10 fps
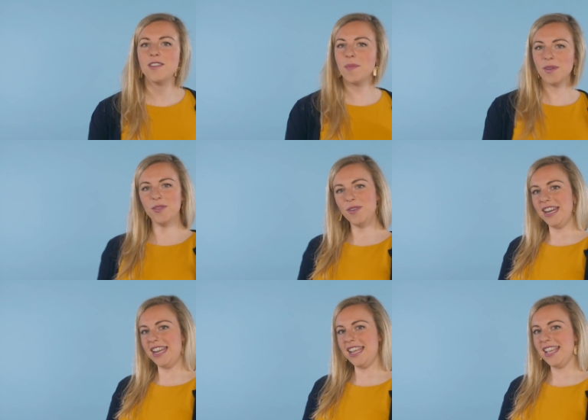Number
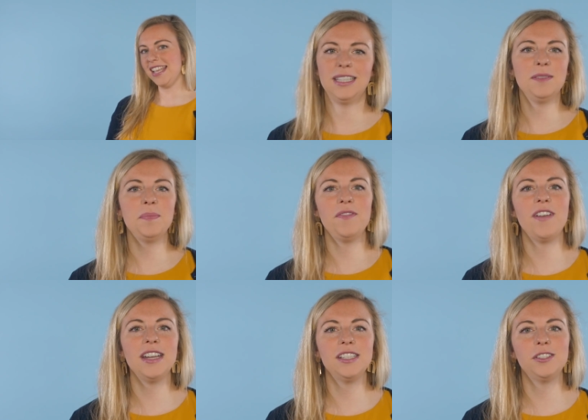three,
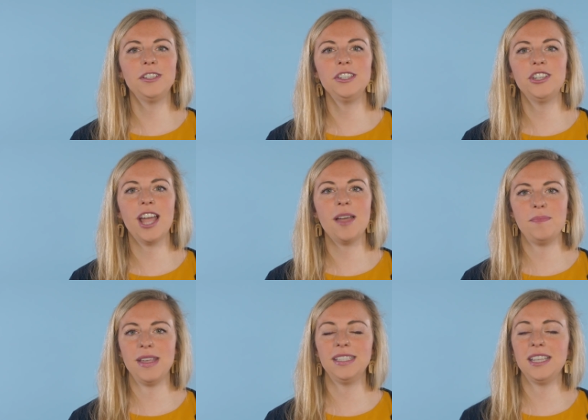simplifying a screenshot
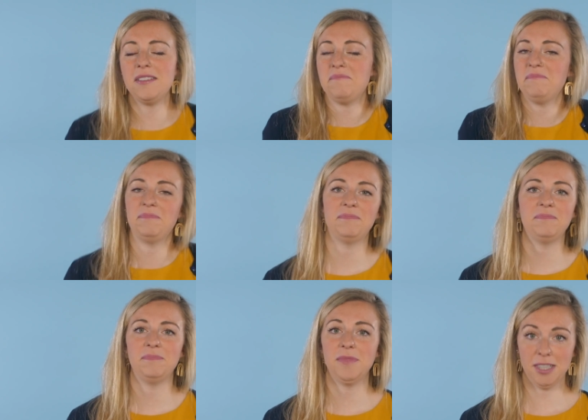makes it
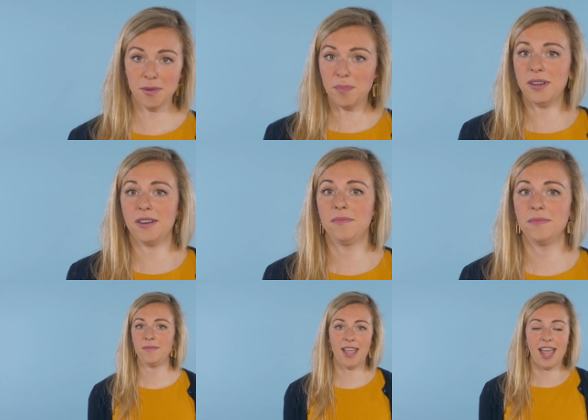simpler.
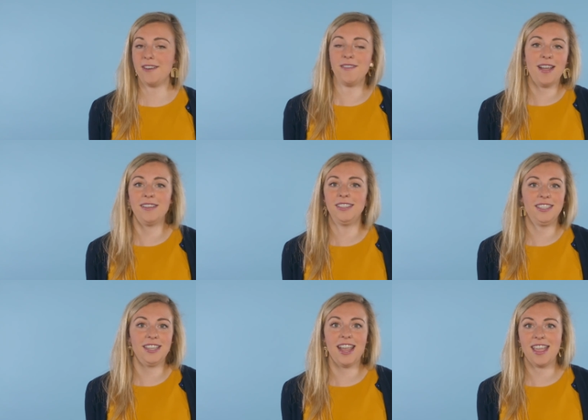I don't know how else
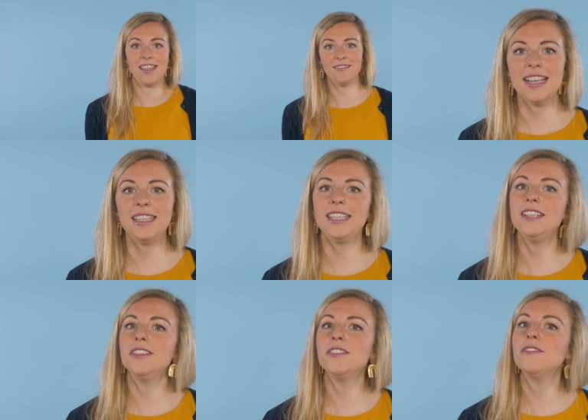to say it. It's
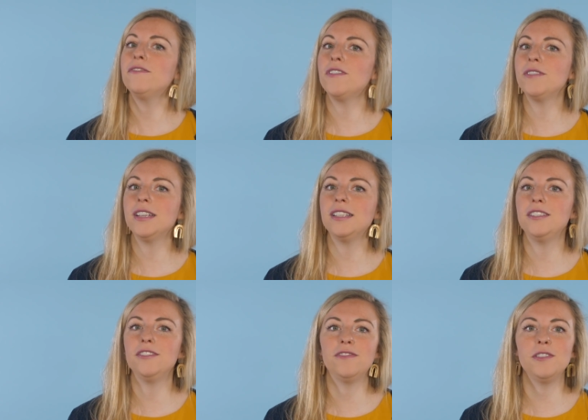easier to
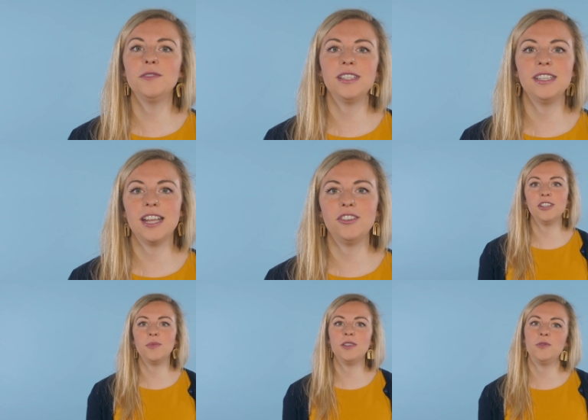focus your viewers'
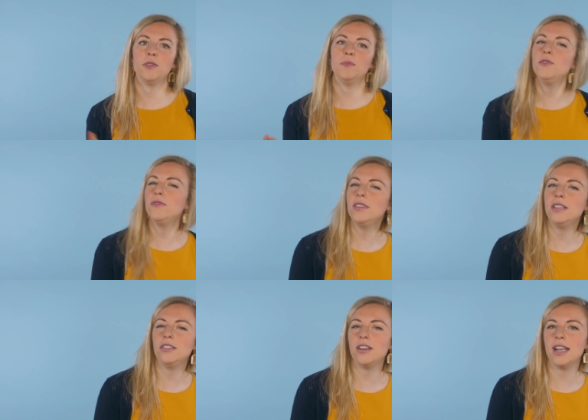attention when you remove the
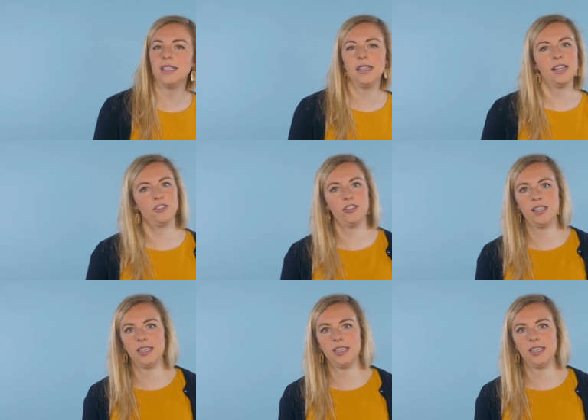distracting extra